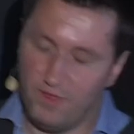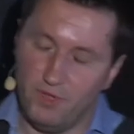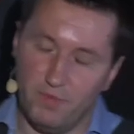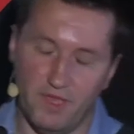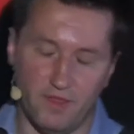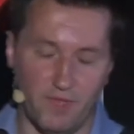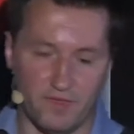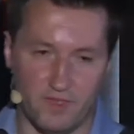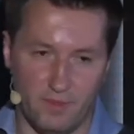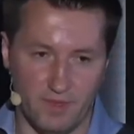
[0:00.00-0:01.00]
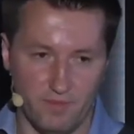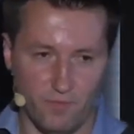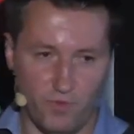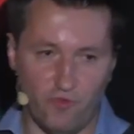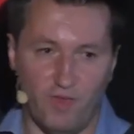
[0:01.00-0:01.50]
there will be other bugs coming.
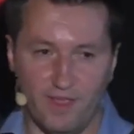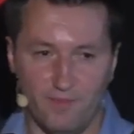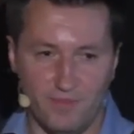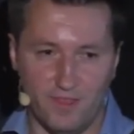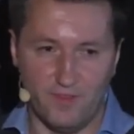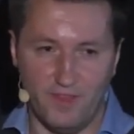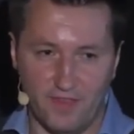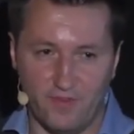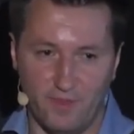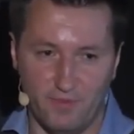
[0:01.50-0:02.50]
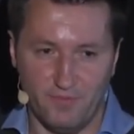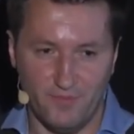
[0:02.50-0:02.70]
We try. That's the next step.